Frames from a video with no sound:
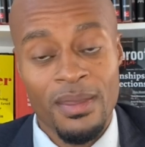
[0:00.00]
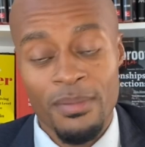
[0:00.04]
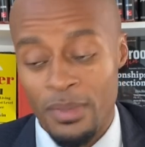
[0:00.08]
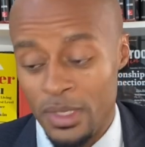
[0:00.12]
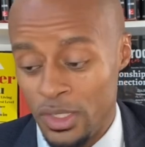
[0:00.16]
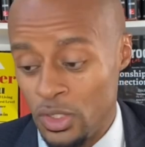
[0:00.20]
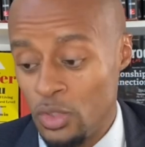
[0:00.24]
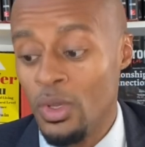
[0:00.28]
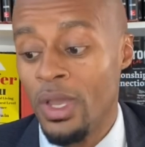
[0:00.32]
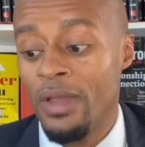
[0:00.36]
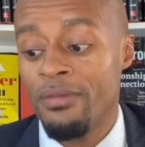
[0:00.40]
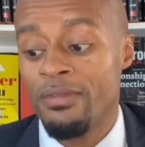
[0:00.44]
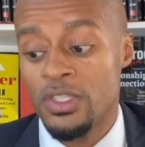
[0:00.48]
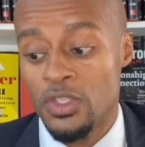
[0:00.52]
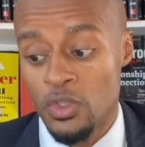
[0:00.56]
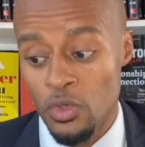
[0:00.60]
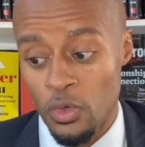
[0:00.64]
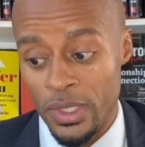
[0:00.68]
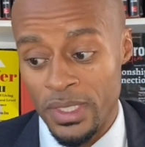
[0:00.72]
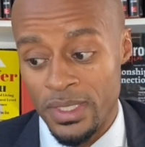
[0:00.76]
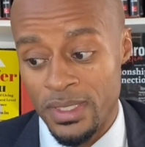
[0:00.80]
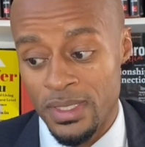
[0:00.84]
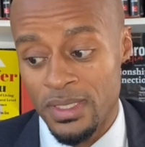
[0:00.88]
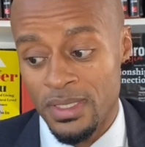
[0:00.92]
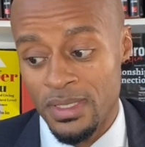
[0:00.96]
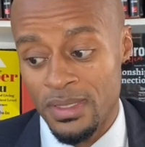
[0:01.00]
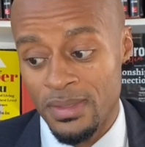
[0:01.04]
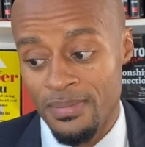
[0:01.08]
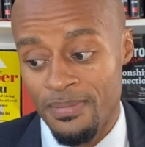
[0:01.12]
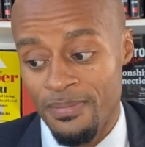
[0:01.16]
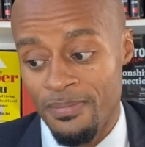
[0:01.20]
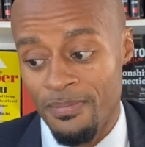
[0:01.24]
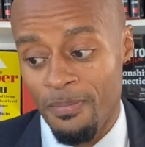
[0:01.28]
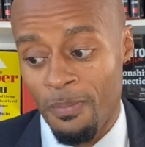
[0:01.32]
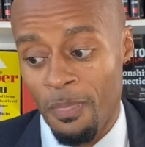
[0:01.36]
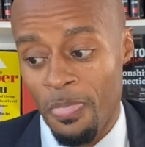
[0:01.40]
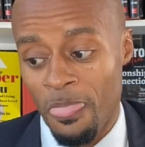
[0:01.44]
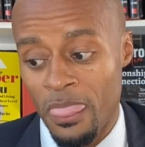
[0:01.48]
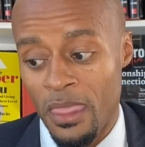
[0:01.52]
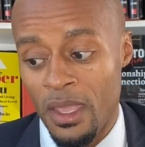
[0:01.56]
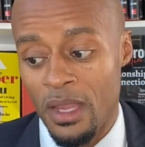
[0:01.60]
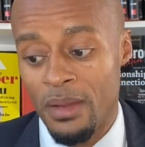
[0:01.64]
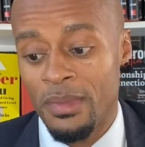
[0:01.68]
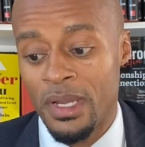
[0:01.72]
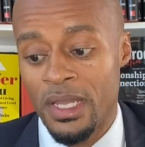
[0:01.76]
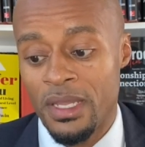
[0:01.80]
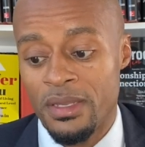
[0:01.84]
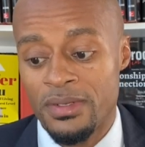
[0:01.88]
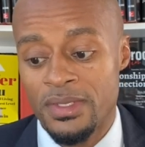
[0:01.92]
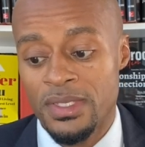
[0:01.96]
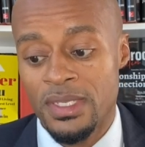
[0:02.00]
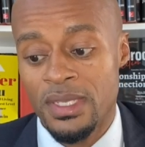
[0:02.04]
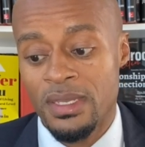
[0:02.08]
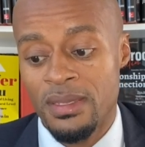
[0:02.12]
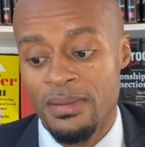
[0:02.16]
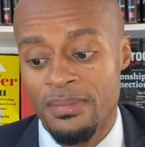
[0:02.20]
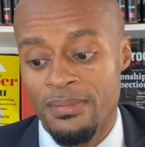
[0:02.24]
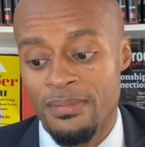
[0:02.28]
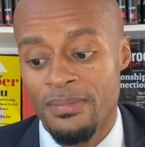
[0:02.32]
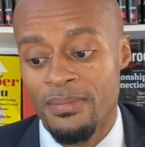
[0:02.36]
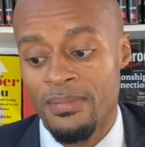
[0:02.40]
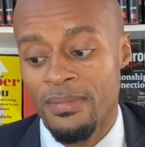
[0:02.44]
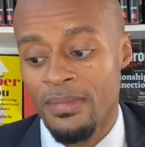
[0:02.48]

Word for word: But you have a choice. Everybody understand?